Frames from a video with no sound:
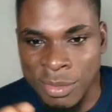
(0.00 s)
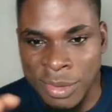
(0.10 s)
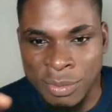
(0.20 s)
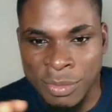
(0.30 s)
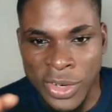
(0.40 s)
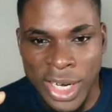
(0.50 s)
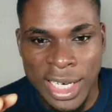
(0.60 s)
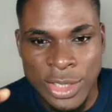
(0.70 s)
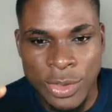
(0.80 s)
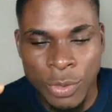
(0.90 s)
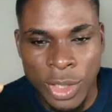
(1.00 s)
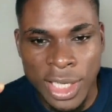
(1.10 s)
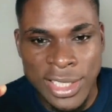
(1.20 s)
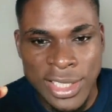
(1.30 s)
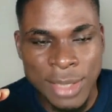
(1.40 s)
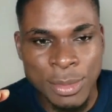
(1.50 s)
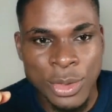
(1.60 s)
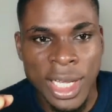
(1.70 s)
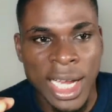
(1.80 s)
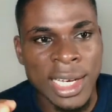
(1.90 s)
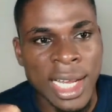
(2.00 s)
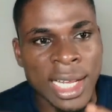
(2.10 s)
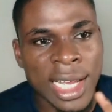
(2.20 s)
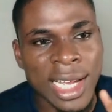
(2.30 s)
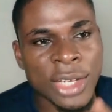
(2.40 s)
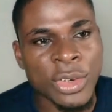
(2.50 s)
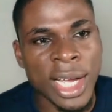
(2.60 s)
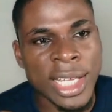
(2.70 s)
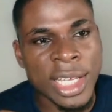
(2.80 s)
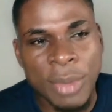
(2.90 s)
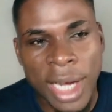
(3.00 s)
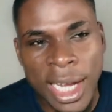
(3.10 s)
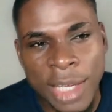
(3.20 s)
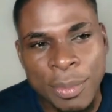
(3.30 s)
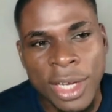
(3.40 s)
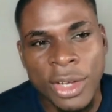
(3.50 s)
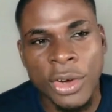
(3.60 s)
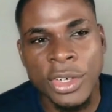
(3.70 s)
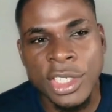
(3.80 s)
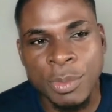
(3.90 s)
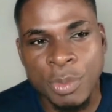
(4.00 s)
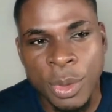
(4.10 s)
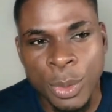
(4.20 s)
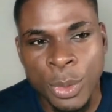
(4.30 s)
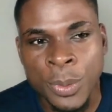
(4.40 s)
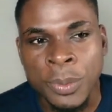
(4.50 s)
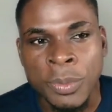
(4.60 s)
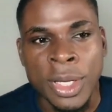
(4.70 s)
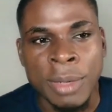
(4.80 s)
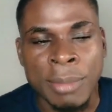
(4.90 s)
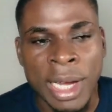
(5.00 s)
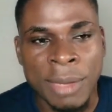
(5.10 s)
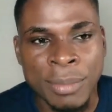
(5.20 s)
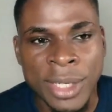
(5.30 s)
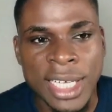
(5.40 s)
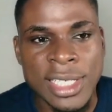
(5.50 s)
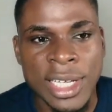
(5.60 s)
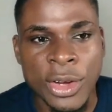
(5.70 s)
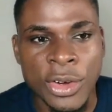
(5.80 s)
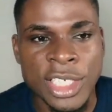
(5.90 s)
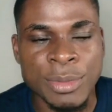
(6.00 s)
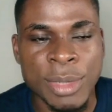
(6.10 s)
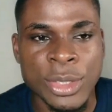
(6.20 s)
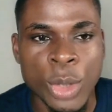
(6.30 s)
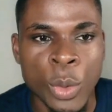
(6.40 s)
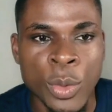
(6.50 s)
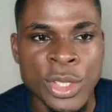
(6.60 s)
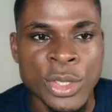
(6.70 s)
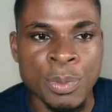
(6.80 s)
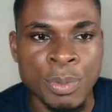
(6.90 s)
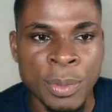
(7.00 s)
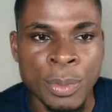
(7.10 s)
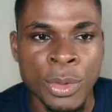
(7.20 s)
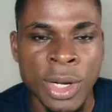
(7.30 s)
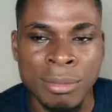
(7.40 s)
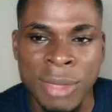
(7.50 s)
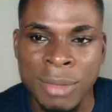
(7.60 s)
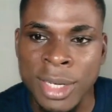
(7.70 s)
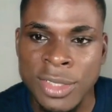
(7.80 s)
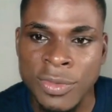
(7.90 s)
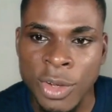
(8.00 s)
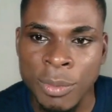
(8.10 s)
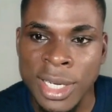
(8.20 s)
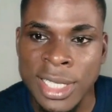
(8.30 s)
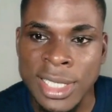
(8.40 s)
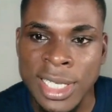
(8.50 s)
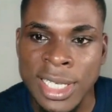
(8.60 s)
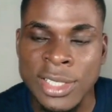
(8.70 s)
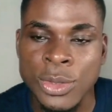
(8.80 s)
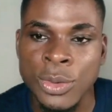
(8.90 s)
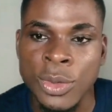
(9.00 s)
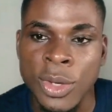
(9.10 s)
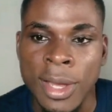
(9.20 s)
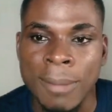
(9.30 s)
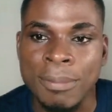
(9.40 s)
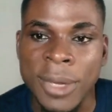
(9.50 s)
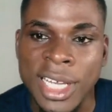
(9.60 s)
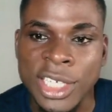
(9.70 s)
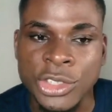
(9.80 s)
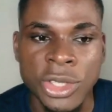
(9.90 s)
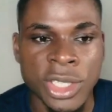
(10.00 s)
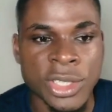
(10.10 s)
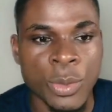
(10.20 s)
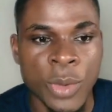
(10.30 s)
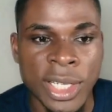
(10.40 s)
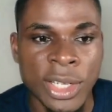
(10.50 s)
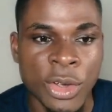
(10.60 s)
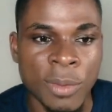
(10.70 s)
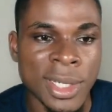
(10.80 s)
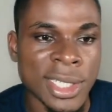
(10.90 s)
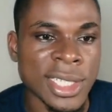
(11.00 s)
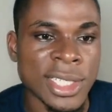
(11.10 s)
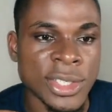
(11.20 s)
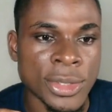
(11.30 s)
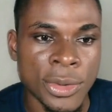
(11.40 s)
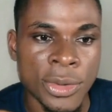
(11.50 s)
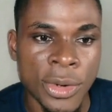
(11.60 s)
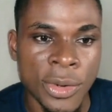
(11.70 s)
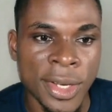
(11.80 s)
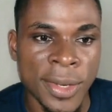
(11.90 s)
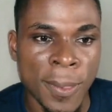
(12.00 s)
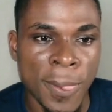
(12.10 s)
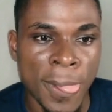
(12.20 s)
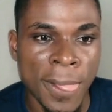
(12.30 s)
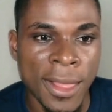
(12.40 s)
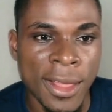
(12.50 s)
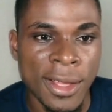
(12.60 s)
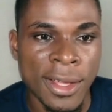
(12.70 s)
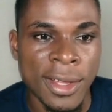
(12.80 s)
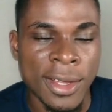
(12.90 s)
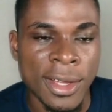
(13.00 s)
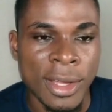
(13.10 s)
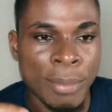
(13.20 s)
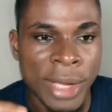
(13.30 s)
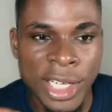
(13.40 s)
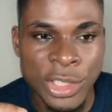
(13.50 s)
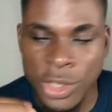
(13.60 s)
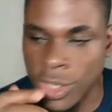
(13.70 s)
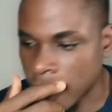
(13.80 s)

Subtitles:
regardless of what it seems today, and I keep encouraging people. My biggest encouragement always to people and members of community is to penetrate when the community is still growing. Penetrate.